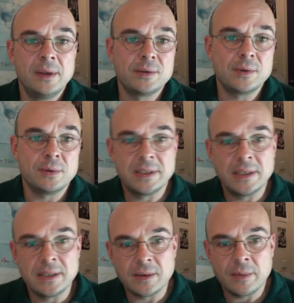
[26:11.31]
So this
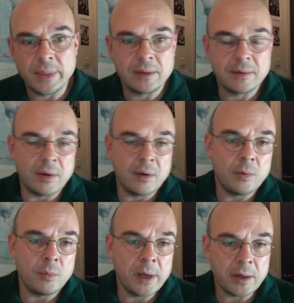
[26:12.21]
is a bit
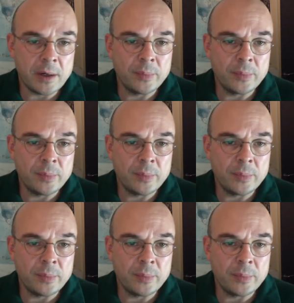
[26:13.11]
weird,